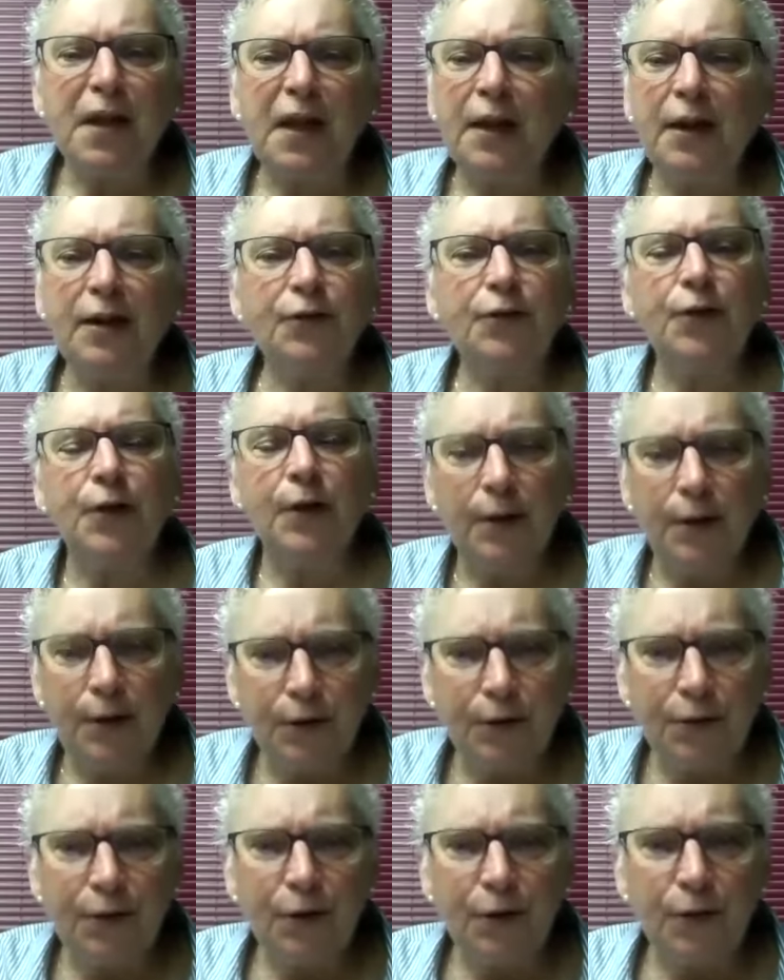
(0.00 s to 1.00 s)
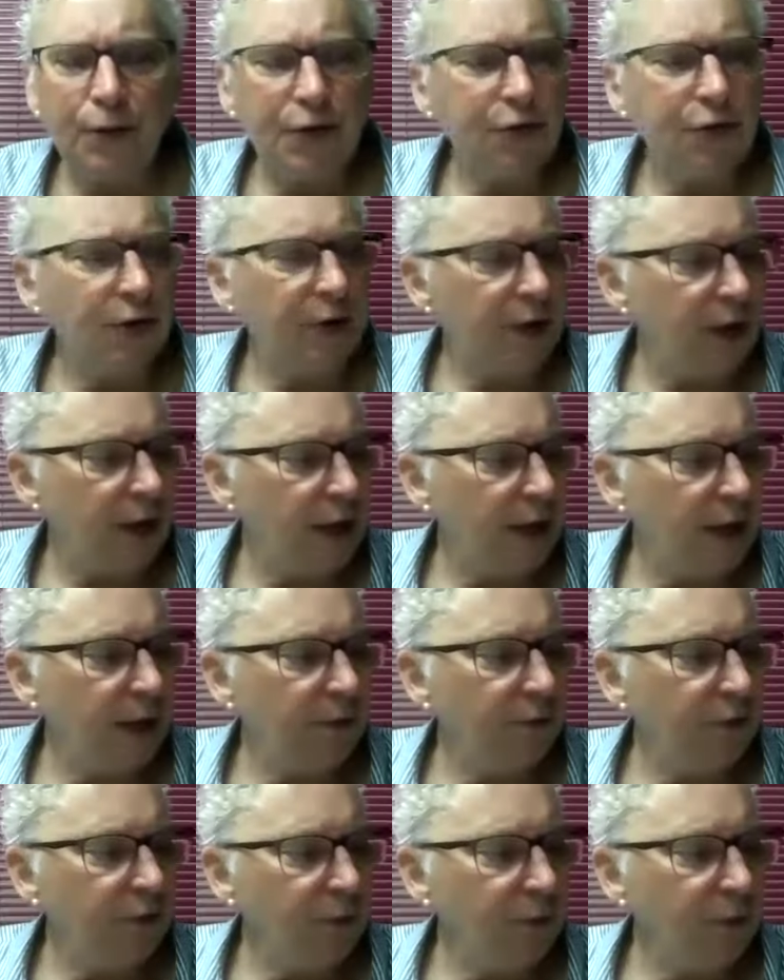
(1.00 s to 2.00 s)
It is clear, though, is it not,
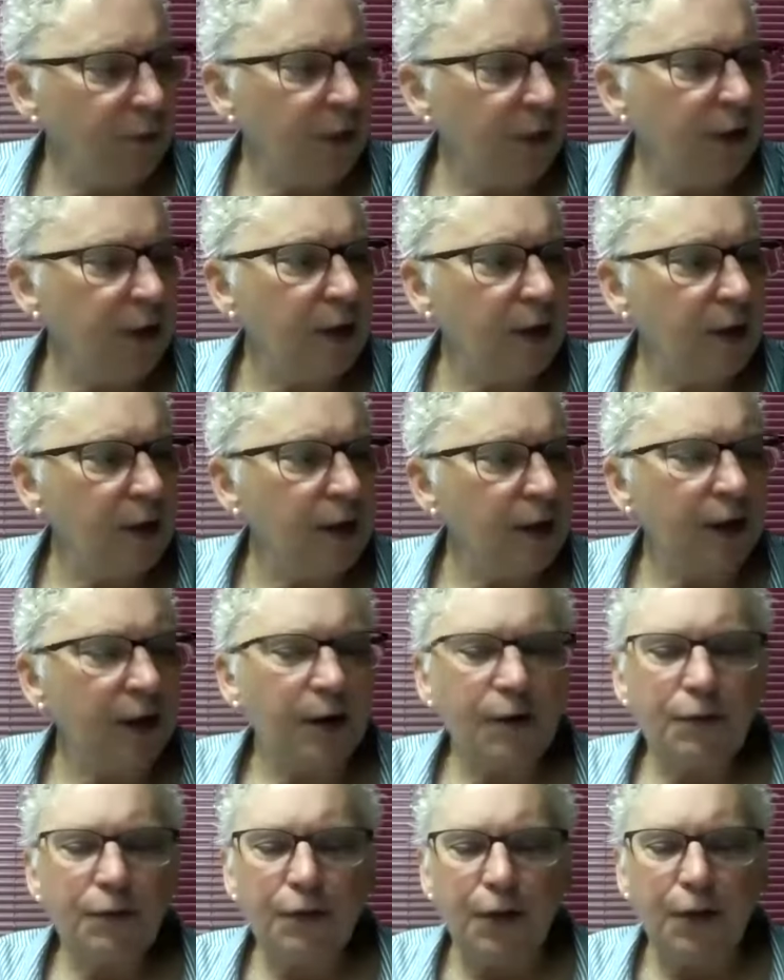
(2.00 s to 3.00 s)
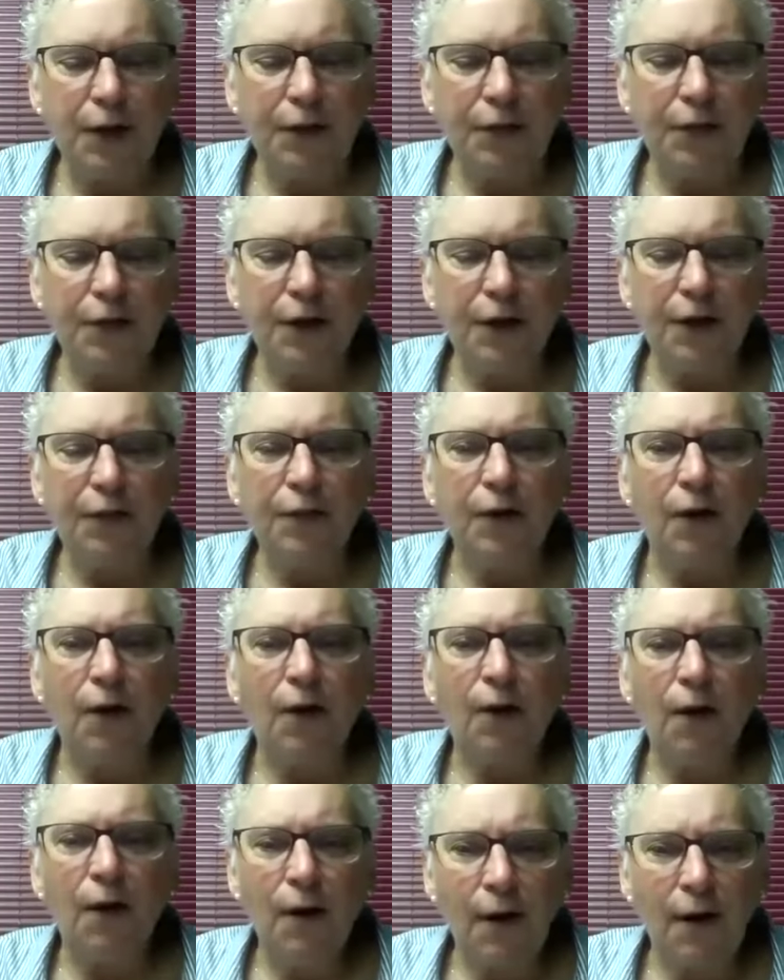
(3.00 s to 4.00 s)
if you really look carefully, that the
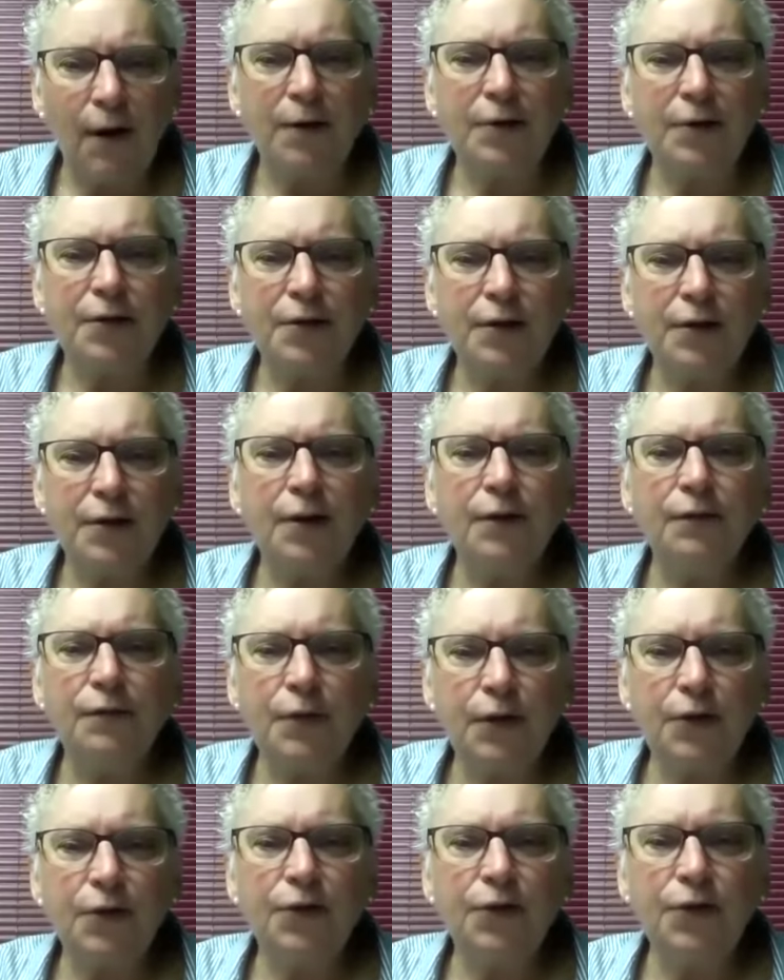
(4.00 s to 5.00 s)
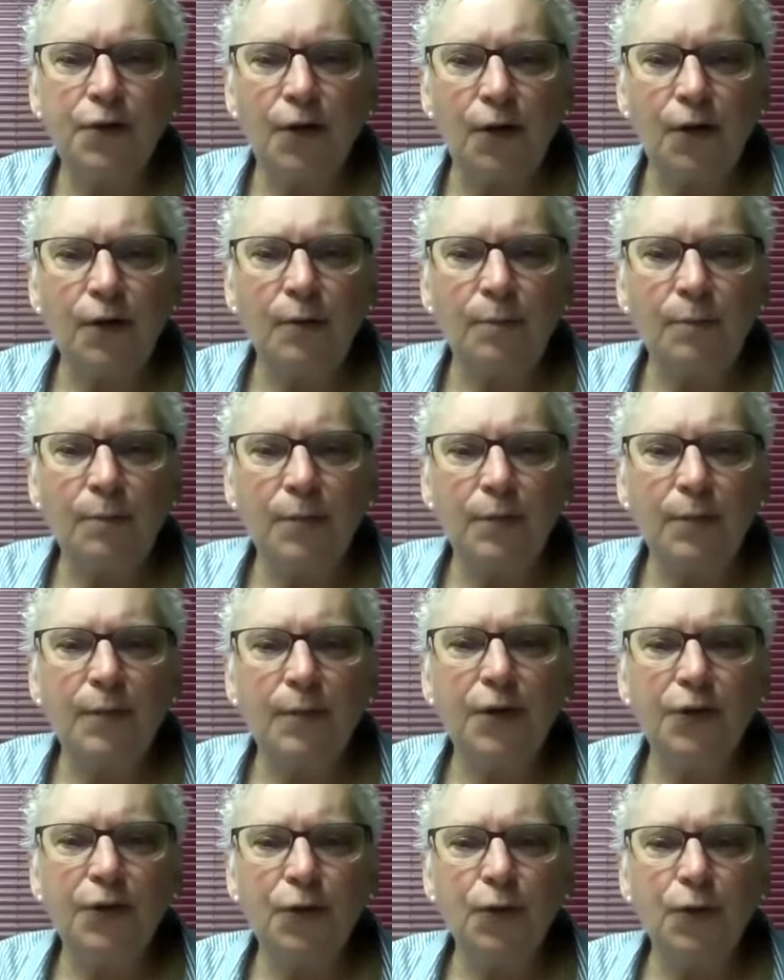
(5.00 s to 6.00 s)
heart of this psalm
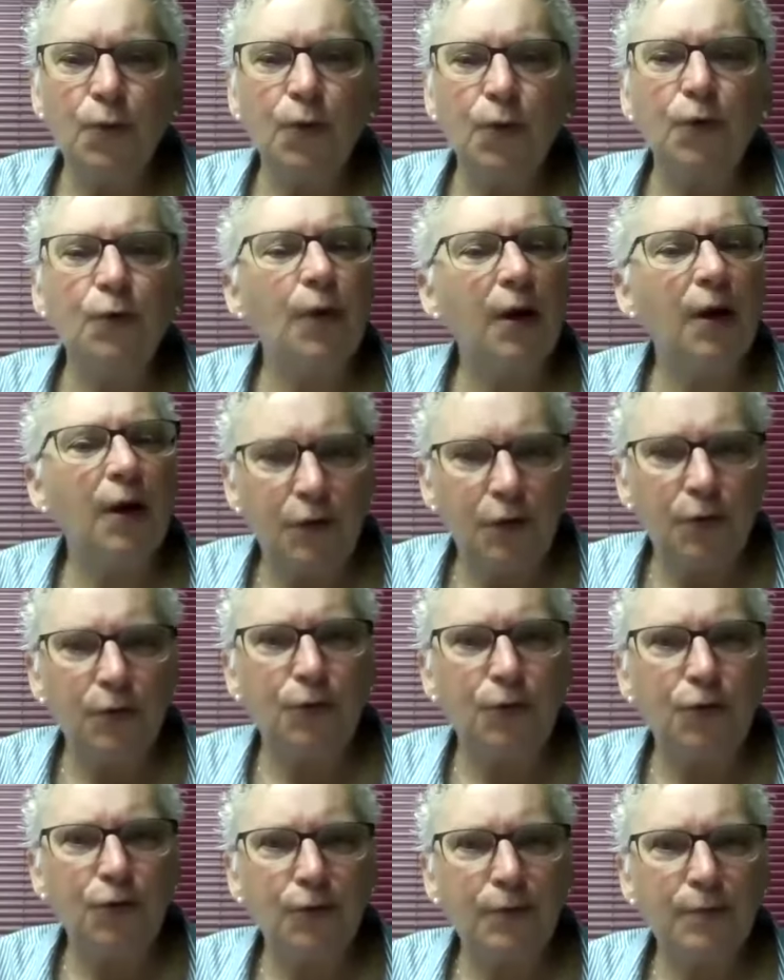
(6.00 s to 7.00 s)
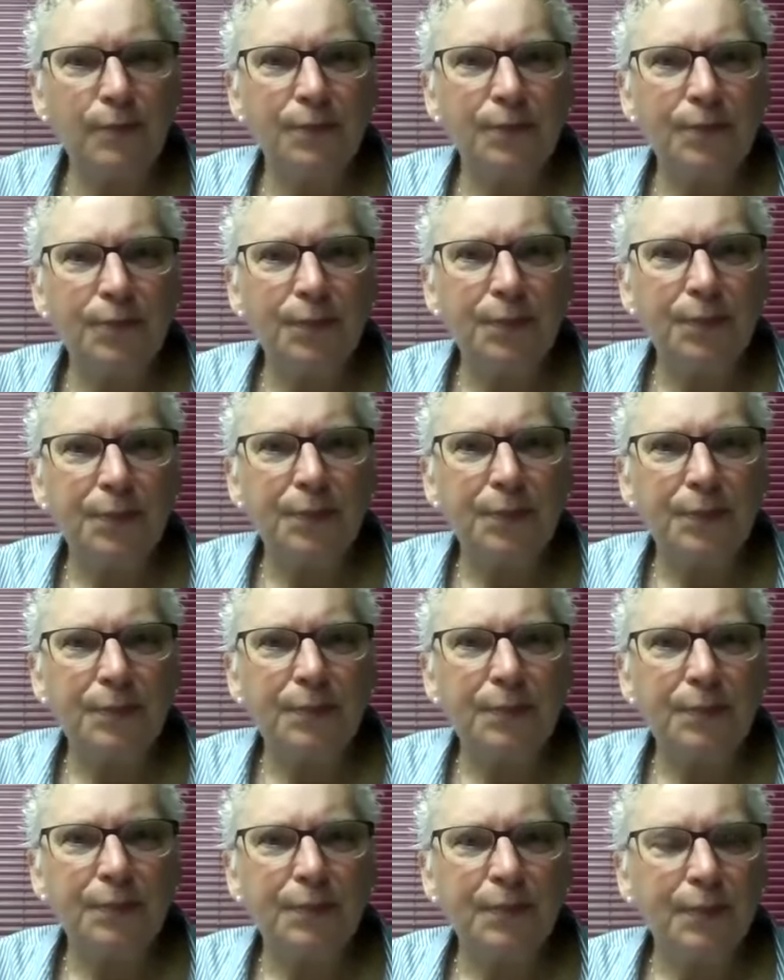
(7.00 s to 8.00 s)
is the word refuge.
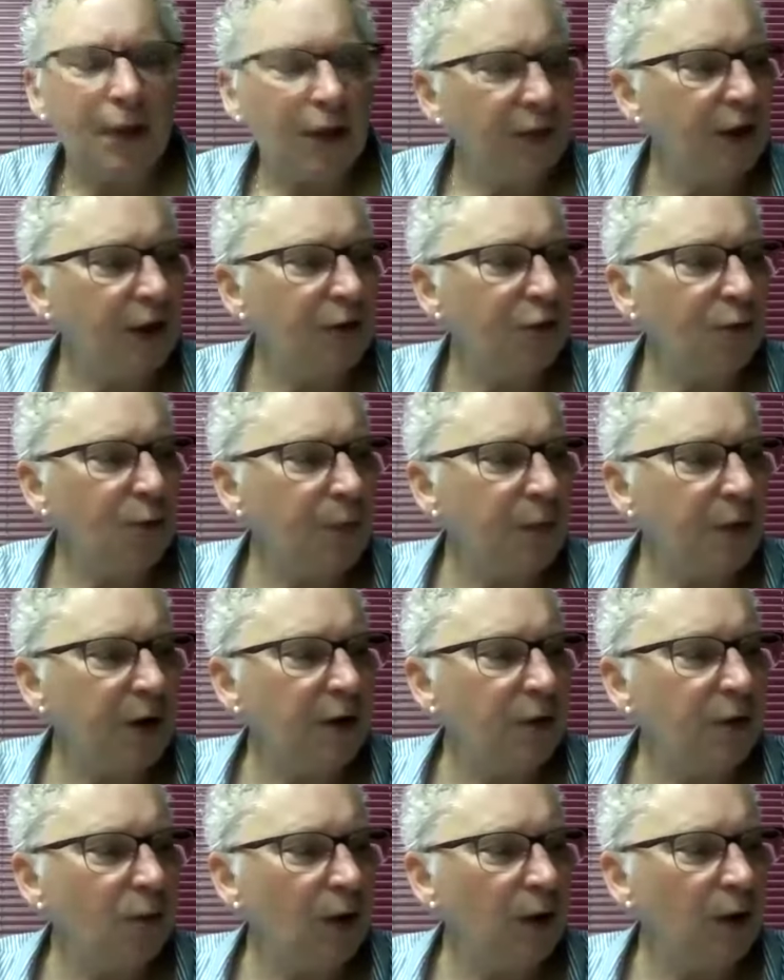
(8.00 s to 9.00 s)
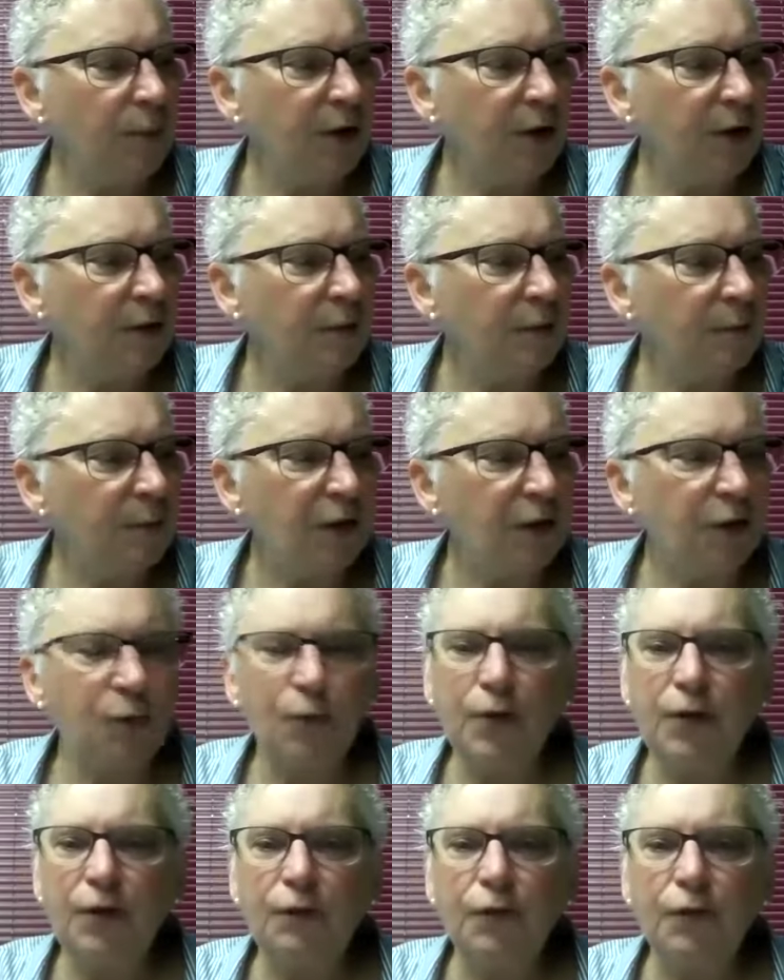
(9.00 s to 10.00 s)
I think it's repeated about
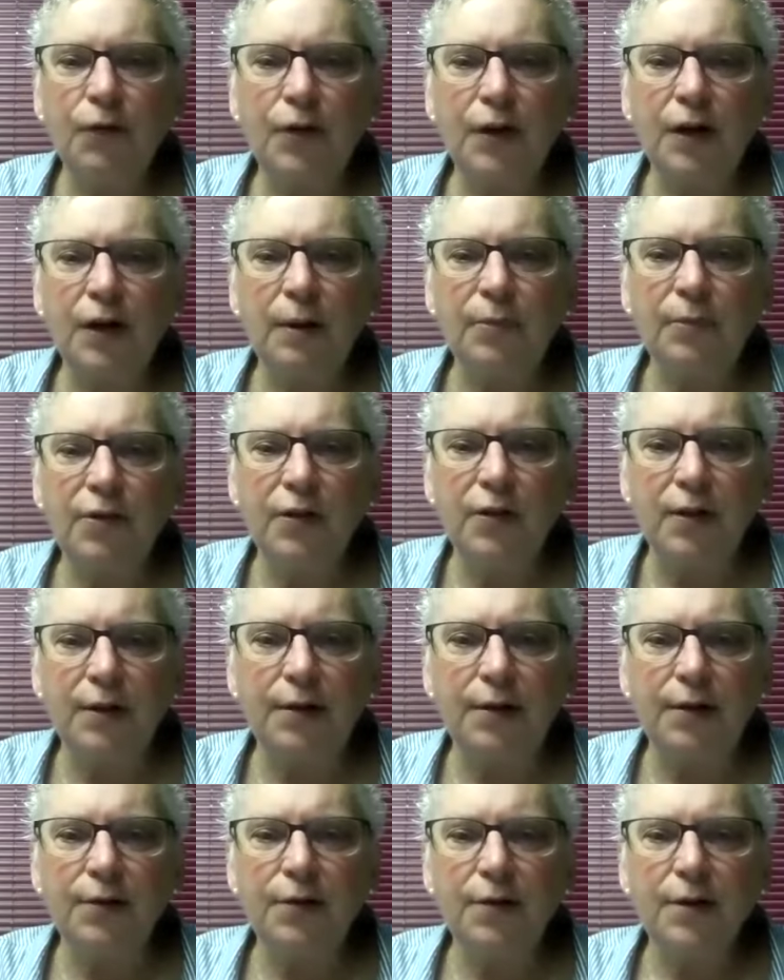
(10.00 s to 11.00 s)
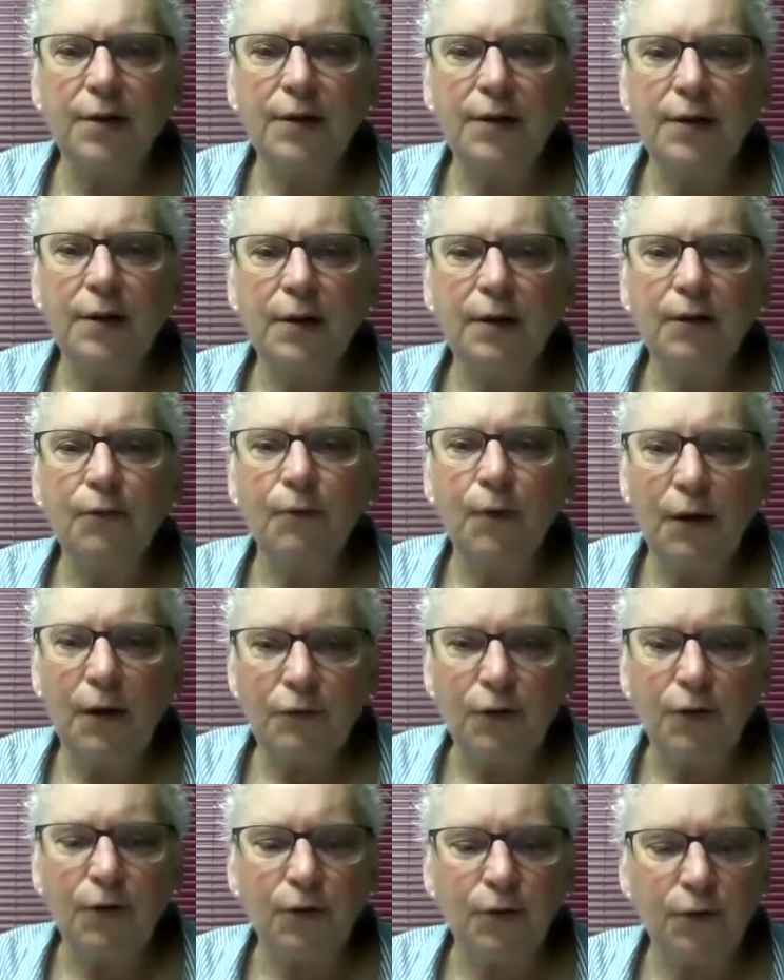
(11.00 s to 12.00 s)
three different times at least,
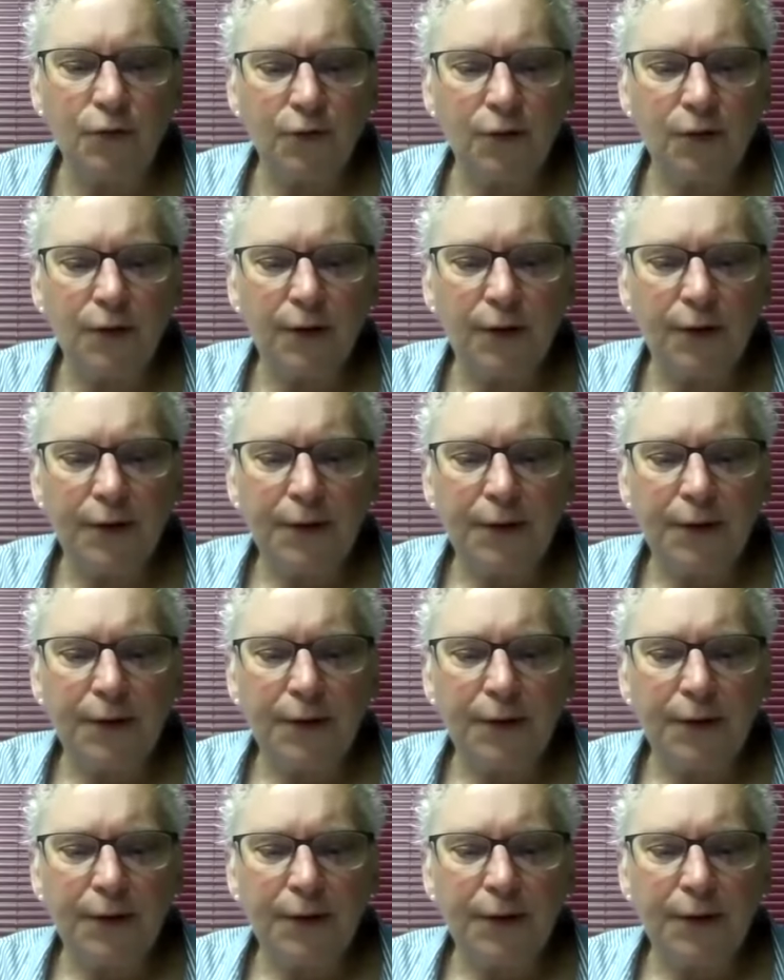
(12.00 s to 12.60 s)
refuge.